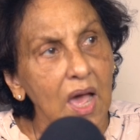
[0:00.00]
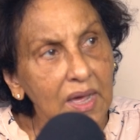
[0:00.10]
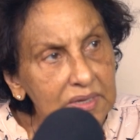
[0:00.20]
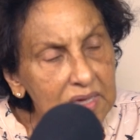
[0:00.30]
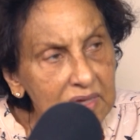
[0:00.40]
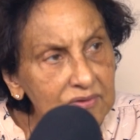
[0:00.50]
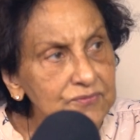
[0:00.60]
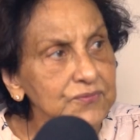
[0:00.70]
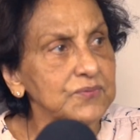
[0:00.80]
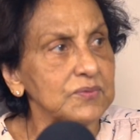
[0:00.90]
I have
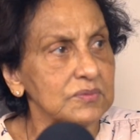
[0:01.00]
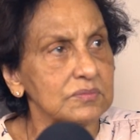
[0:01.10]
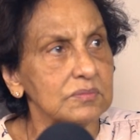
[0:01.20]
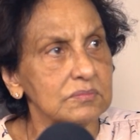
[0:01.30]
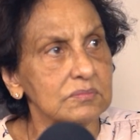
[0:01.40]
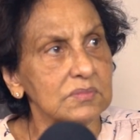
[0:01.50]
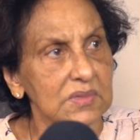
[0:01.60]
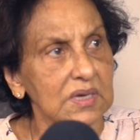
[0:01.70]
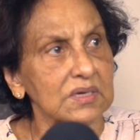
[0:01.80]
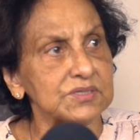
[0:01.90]

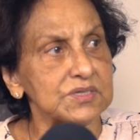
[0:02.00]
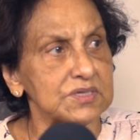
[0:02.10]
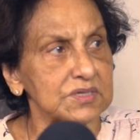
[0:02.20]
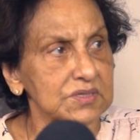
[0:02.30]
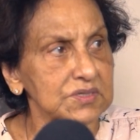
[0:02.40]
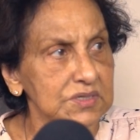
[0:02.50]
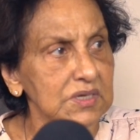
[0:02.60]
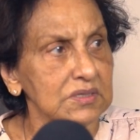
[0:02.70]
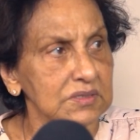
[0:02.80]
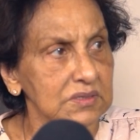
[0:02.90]
last year
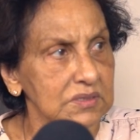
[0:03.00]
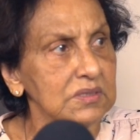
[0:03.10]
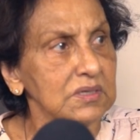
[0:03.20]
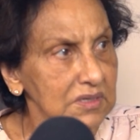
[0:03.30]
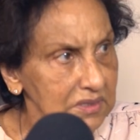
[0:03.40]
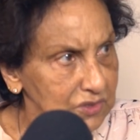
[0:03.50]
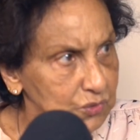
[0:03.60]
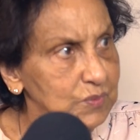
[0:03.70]
started a new